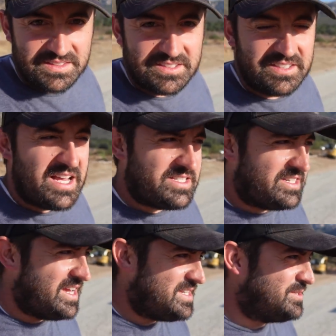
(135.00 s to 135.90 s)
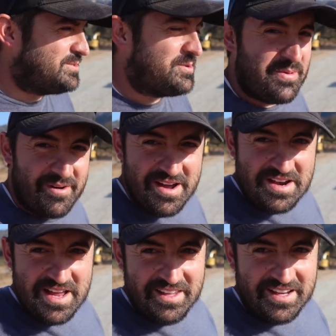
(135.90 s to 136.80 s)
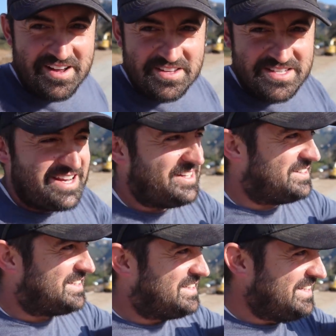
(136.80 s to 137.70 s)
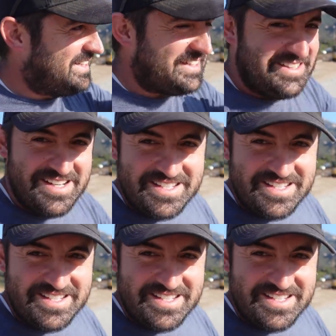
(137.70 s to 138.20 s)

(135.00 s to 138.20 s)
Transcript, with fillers: So yesterday she was ripping around and I think all of a sudden I hear click in the